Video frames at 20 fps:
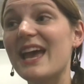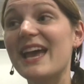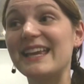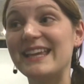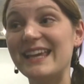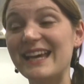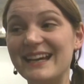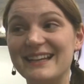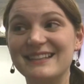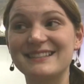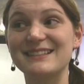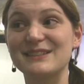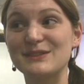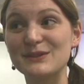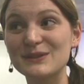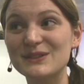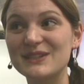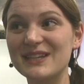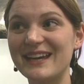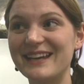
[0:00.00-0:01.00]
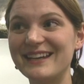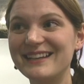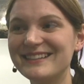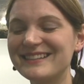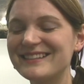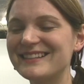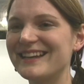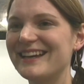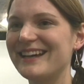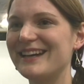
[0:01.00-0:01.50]
yes it's all
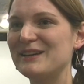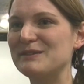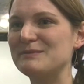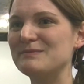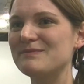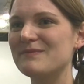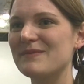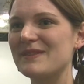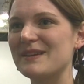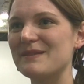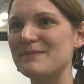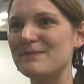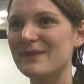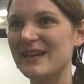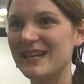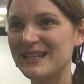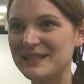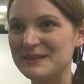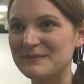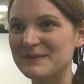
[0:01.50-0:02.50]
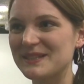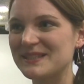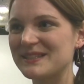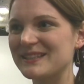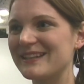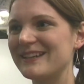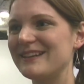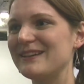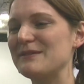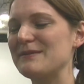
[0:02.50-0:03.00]
changed um, 18 months
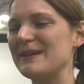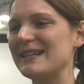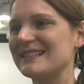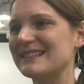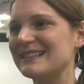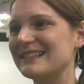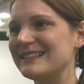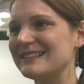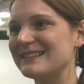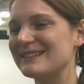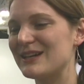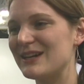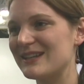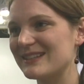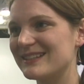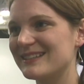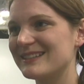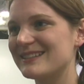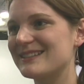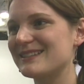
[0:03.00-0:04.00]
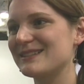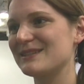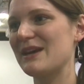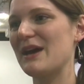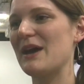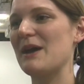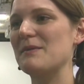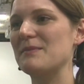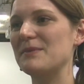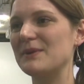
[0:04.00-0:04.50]
ago I basically started
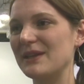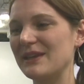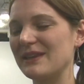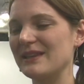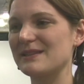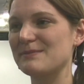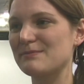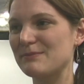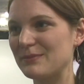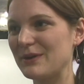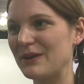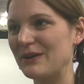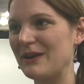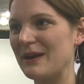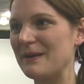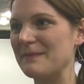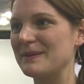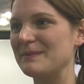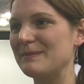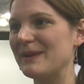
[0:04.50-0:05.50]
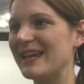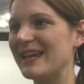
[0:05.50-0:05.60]
uh, putting this program in